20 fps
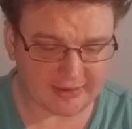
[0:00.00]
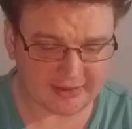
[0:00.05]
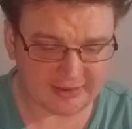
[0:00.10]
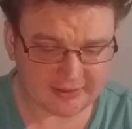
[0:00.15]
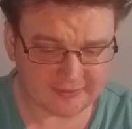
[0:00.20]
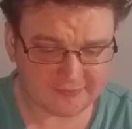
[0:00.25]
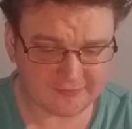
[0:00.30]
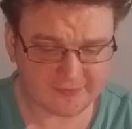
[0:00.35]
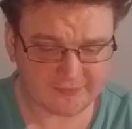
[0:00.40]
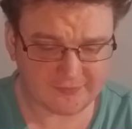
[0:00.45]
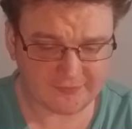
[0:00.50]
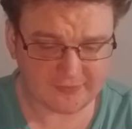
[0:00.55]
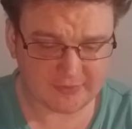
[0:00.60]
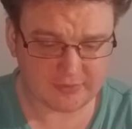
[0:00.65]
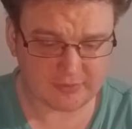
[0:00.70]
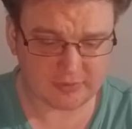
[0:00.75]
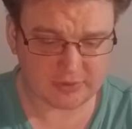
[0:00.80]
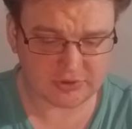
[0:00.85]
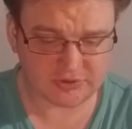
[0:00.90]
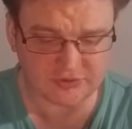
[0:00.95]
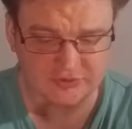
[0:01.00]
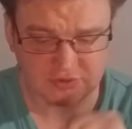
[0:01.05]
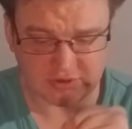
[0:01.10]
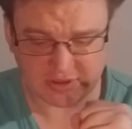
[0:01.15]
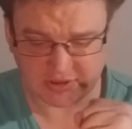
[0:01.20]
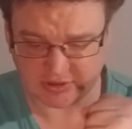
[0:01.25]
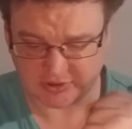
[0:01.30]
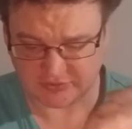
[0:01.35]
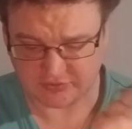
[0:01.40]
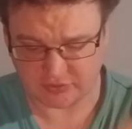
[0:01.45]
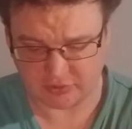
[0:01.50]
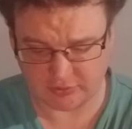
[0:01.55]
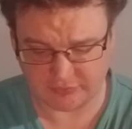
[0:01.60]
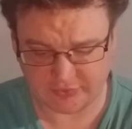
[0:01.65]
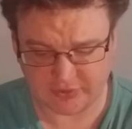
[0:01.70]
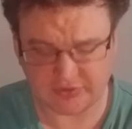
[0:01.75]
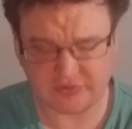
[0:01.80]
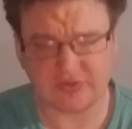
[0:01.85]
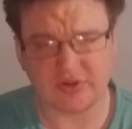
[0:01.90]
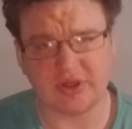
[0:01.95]
If you strike a
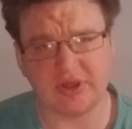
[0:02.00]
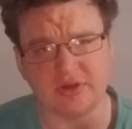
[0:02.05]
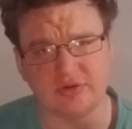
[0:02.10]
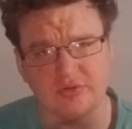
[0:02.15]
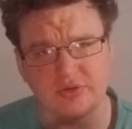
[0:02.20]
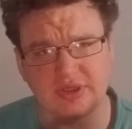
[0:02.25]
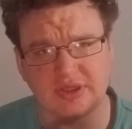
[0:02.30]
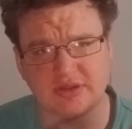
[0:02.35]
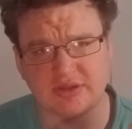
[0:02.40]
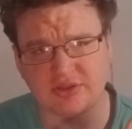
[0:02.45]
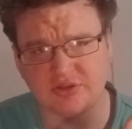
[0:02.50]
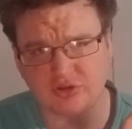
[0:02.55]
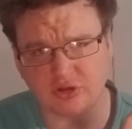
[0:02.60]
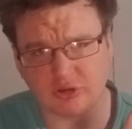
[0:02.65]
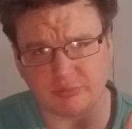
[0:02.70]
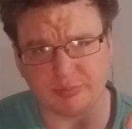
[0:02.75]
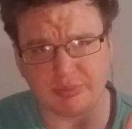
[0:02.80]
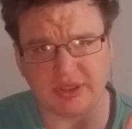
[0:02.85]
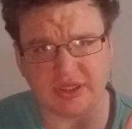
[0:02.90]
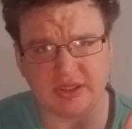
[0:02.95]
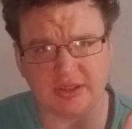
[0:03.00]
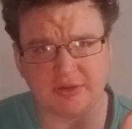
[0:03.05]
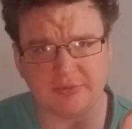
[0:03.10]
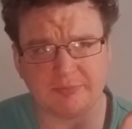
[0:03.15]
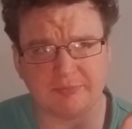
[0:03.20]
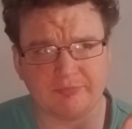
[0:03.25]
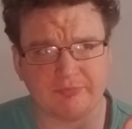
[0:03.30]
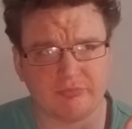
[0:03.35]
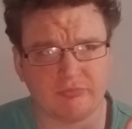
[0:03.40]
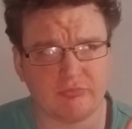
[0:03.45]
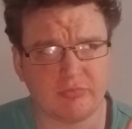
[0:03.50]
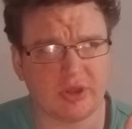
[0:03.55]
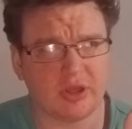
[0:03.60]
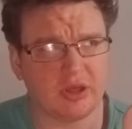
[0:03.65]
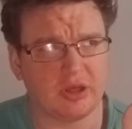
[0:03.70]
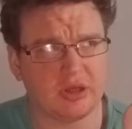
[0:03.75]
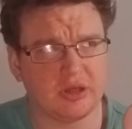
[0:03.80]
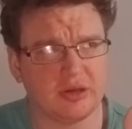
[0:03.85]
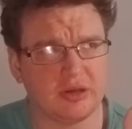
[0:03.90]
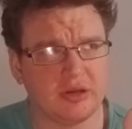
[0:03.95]
surface and you get a sharp pain,
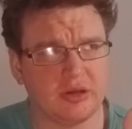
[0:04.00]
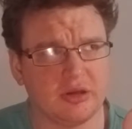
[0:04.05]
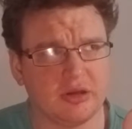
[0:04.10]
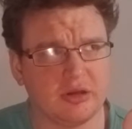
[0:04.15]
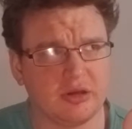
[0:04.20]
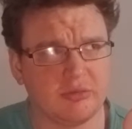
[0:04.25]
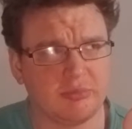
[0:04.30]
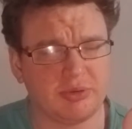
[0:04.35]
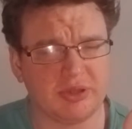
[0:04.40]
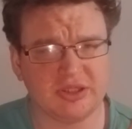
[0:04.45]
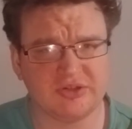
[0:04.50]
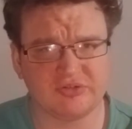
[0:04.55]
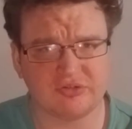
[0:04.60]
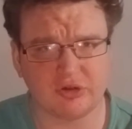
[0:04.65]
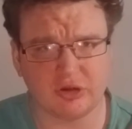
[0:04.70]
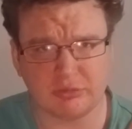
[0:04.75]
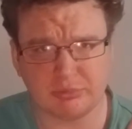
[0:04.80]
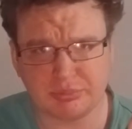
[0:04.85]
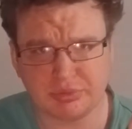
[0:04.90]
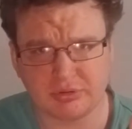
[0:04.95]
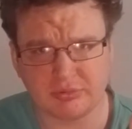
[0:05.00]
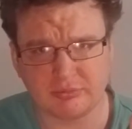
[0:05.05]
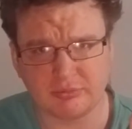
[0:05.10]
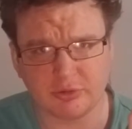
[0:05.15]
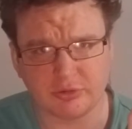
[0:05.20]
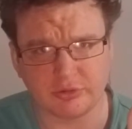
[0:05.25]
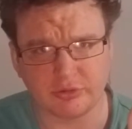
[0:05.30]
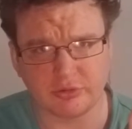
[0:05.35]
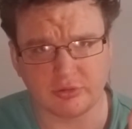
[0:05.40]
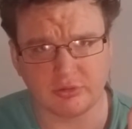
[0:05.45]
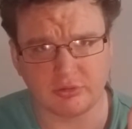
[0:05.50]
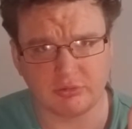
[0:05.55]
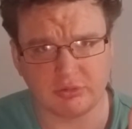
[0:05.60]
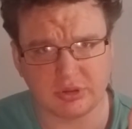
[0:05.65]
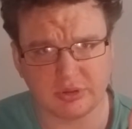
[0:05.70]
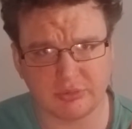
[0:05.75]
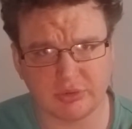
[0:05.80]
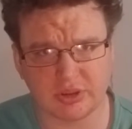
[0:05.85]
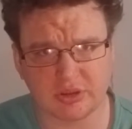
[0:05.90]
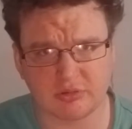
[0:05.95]
please stop. You're
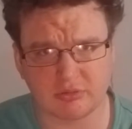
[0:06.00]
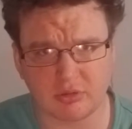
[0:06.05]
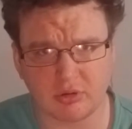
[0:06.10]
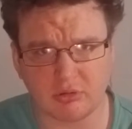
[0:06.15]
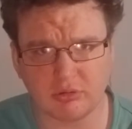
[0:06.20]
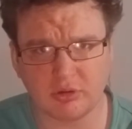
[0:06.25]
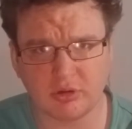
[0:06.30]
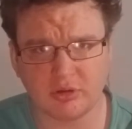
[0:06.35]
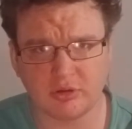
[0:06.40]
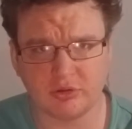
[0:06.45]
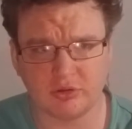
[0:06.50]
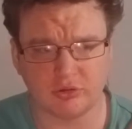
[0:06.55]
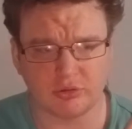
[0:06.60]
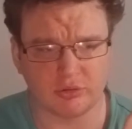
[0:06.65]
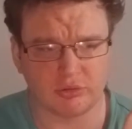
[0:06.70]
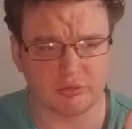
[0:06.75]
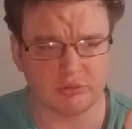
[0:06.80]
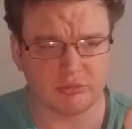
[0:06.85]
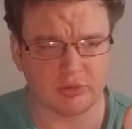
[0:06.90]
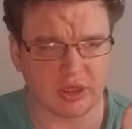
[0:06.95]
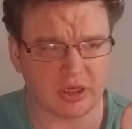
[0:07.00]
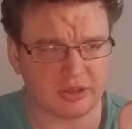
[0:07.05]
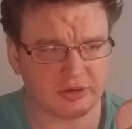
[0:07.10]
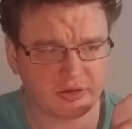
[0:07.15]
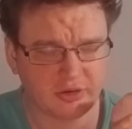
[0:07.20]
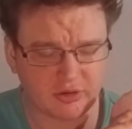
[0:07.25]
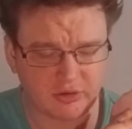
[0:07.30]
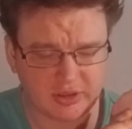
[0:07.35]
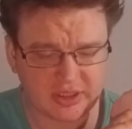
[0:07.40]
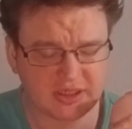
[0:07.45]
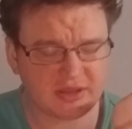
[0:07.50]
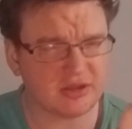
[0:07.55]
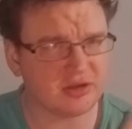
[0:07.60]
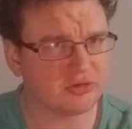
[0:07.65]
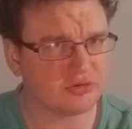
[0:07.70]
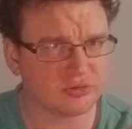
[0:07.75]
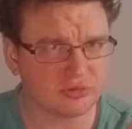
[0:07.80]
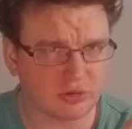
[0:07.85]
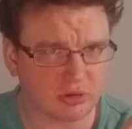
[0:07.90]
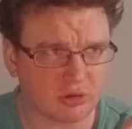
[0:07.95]
doing it wrong. You're either hitting
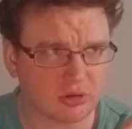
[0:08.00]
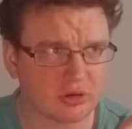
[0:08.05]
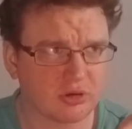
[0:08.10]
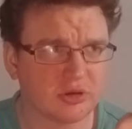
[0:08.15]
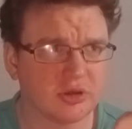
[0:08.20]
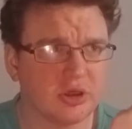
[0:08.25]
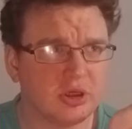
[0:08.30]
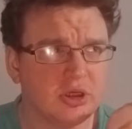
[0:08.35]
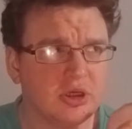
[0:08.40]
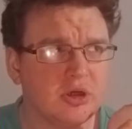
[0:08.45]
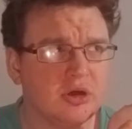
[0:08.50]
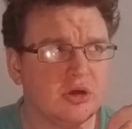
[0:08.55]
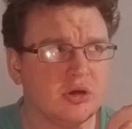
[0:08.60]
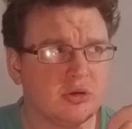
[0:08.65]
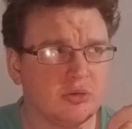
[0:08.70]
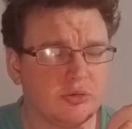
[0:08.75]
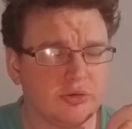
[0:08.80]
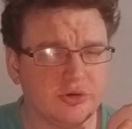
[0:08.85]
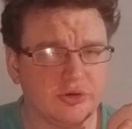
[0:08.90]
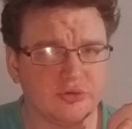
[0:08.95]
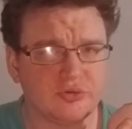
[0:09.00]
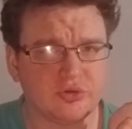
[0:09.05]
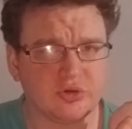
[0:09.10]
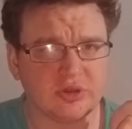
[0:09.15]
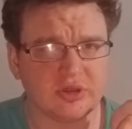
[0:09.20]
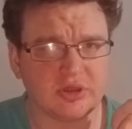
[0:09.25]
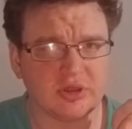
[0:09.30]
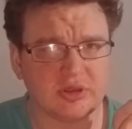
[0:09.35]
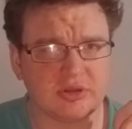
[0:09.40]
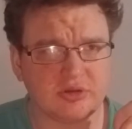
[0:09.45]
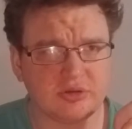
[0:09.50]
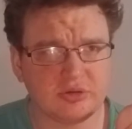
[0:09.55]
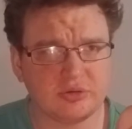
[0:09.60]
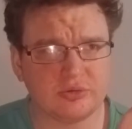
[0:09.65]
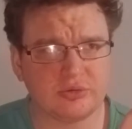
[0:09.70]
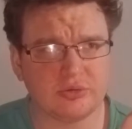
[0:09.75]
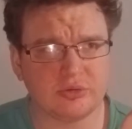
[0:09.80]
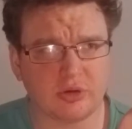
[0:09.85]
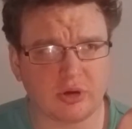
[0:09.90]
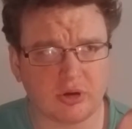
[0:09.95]
too hard or using a
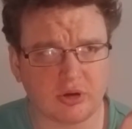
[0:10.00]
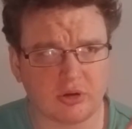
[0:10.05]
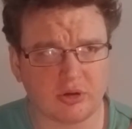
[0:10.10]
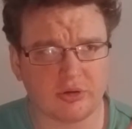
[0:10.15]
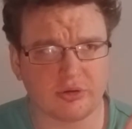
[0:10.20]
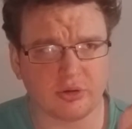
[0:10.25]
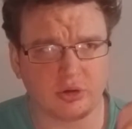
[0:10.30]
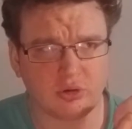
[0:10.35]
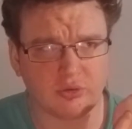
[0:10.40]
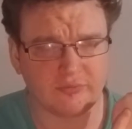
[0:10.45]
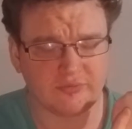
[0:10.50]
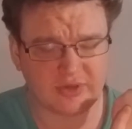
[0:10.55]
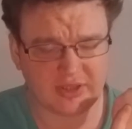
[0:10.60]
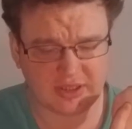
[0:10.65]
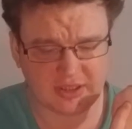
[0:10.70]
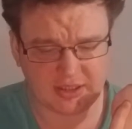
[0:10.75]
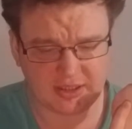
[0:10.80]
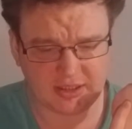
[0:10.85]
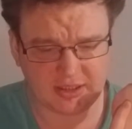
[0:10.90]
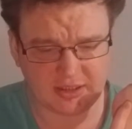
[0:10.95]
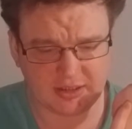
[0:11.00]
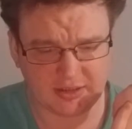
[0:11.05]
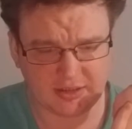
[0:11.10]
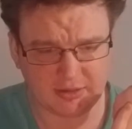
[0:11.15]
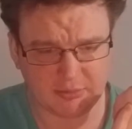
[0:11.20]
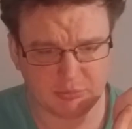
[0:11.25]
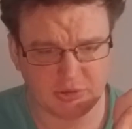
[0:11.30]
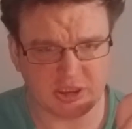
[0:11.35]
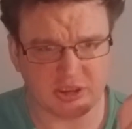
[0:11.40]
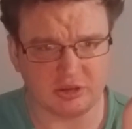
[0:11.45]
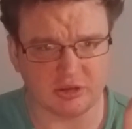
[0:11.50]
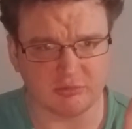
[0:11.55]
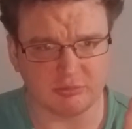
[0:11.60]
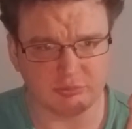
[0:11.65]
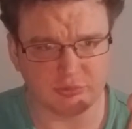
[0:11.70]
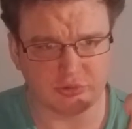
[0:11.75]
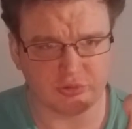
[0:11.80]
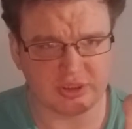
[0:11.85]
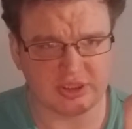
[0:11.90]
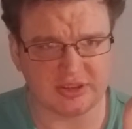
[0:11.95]
too hard of a
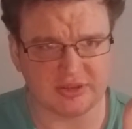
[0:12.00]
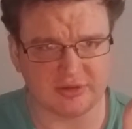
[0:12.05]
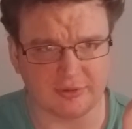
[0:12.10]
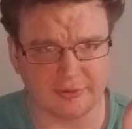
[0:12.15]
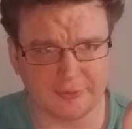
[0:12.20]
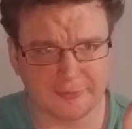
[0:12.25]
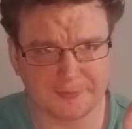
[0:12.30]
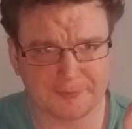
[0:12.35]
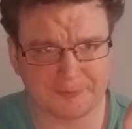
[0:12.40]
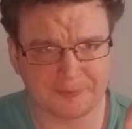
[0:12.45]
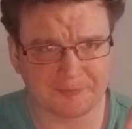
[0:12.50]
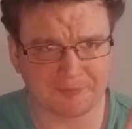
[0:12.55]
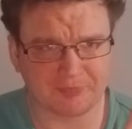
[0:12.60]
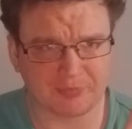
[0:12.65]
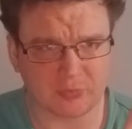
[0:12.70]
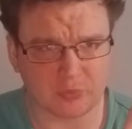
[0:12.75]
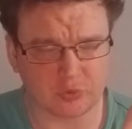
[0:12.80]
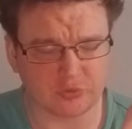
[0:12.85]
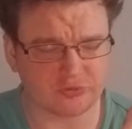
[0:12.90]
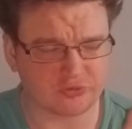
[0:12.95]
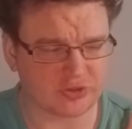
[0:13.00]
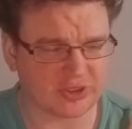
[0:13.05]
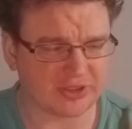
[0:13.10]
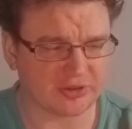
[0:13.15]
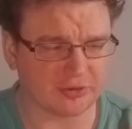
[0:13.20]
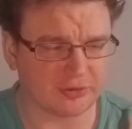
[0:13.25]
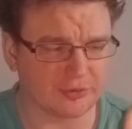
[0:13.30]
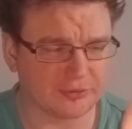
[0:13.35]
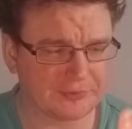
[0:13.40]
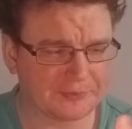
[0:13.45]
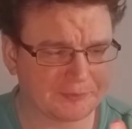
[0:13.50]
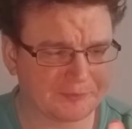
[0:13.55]
medium to hit on or strike on.